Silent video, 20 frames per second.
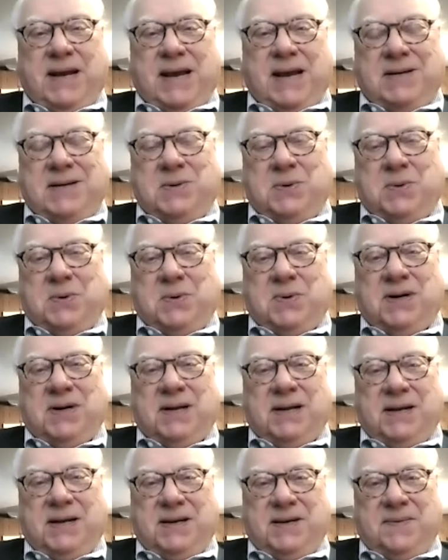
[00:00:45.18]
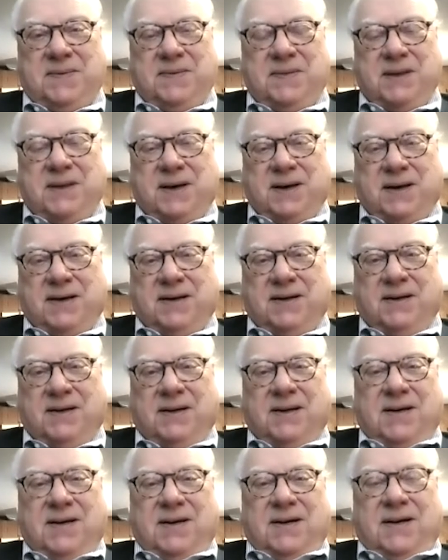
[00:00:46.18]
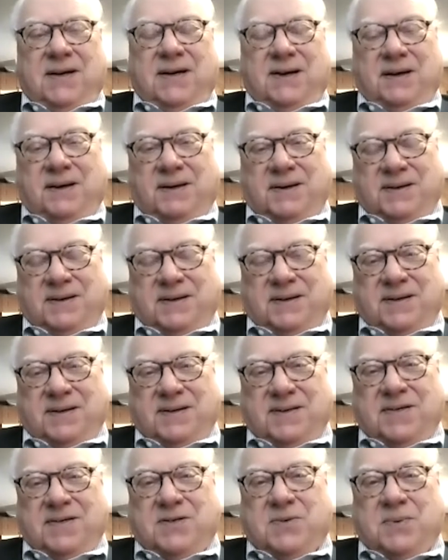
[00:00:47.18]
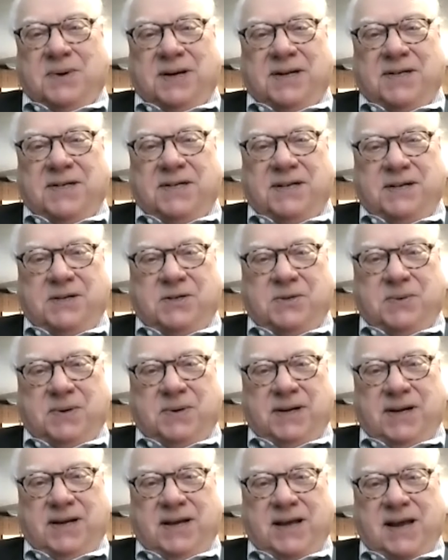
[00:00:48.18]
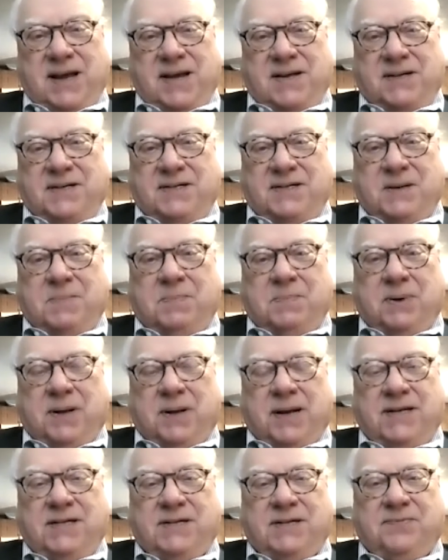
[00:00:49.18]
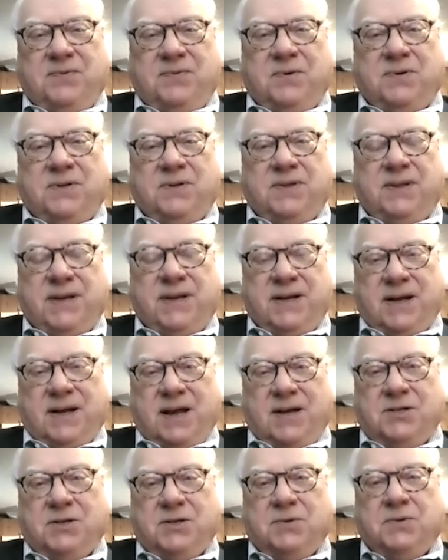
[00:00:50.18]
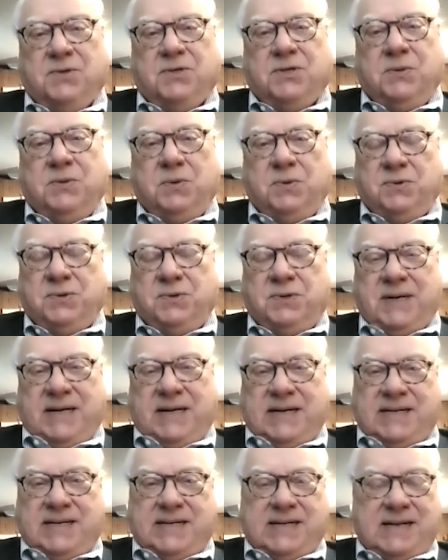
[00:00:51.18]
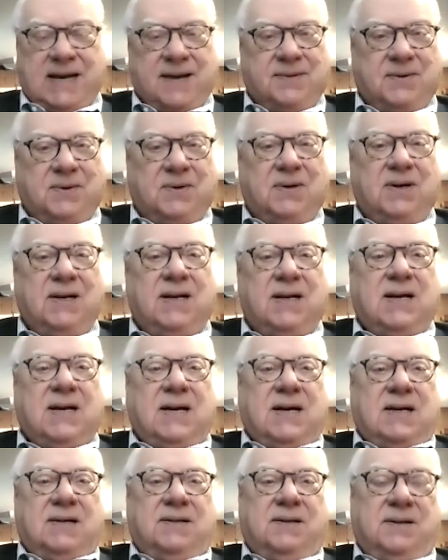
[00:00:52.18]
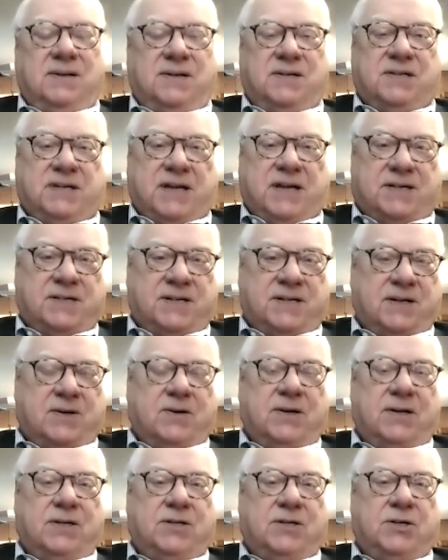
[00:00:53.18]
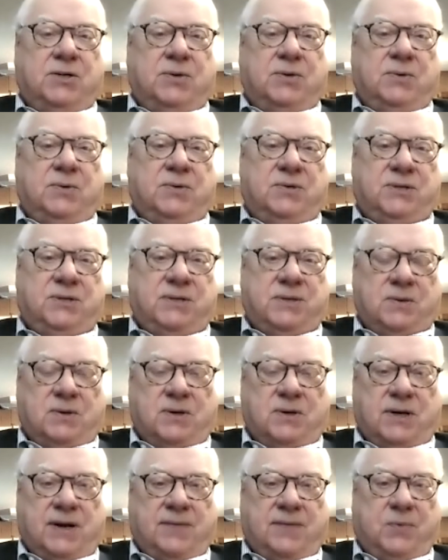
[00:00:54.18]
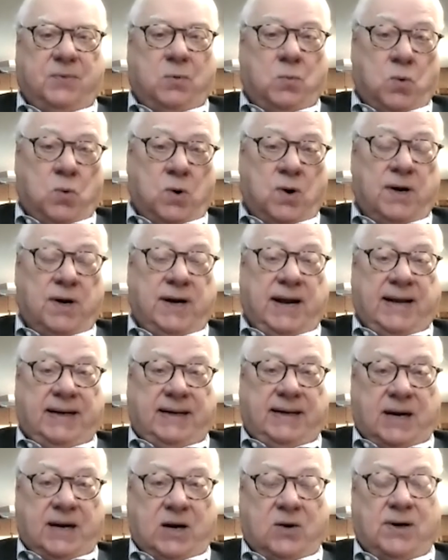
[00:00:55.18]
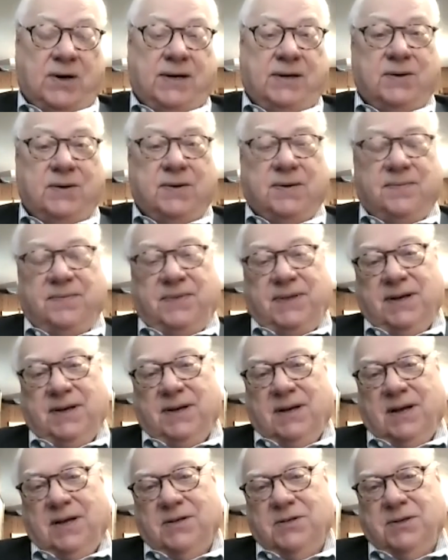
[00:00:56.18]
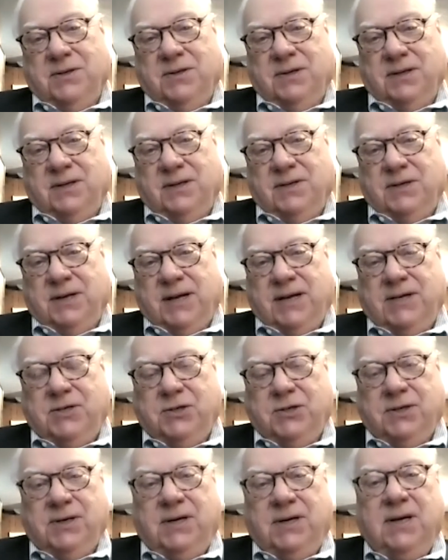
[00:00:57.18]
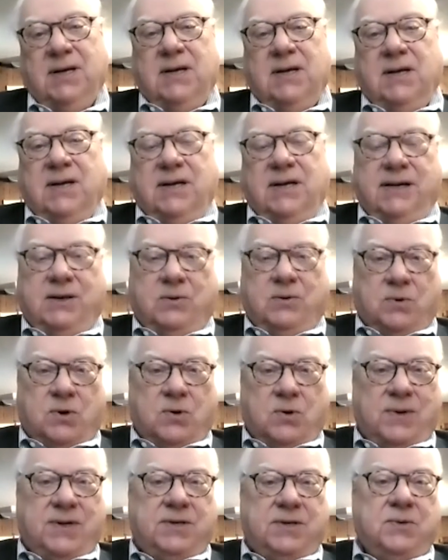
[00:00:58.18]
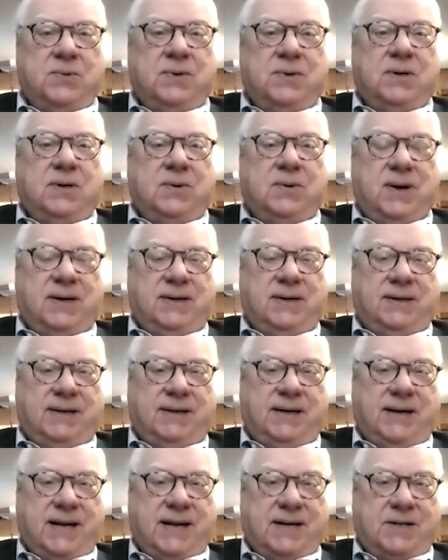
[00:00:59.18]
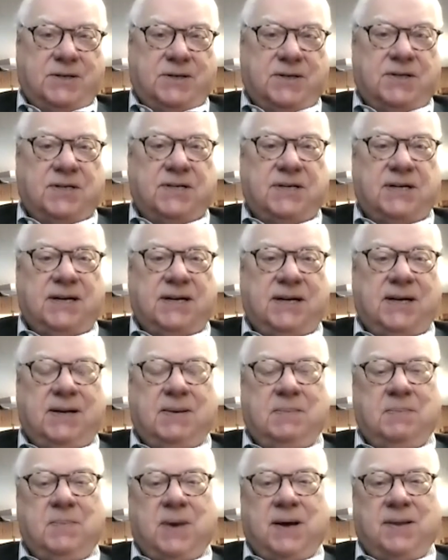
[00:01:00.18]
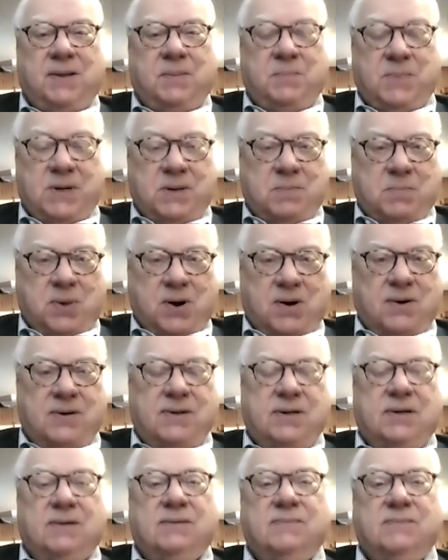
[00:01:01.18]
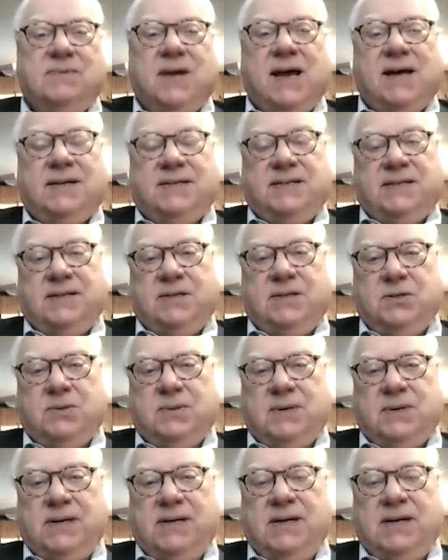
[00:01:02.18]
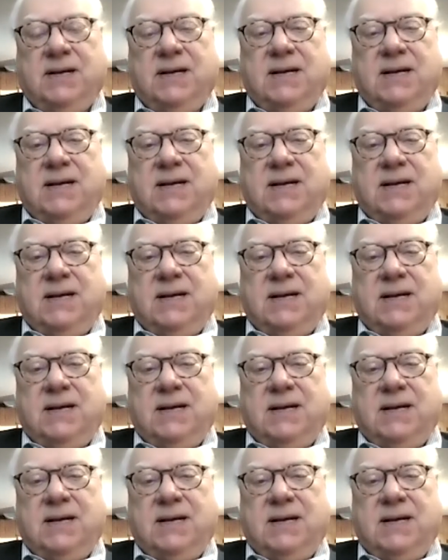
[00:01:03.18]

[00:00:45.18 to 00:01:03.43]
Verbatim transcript: began early in the, uh, the 20th century as a place for theological schools to get together to discuss their issues, to look at the work and character of theological education. It grew into an accrediting agency by the mid part of last century